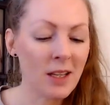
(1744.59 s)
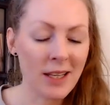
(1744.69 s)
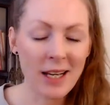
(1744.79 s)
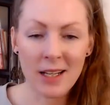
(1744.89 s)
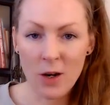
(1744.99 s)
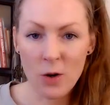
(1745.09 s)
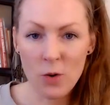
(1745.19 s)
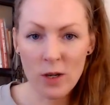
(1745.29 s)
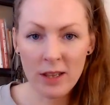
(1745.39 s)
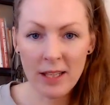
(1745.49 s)
Let
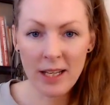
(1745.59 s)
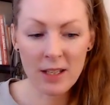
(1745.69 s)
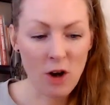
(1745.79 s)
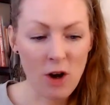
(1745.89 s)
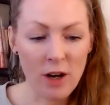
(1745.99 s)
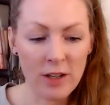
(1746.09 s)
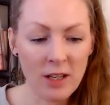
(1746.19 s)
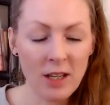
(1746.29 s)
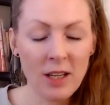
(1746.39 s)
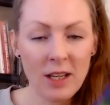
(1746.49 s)
go and let God.
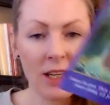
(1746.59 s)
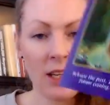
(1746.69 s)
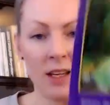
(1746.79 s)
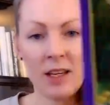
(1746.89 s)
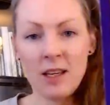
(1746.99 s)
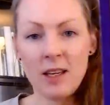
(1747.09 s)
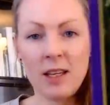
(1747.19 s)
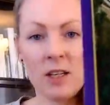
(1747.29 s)
And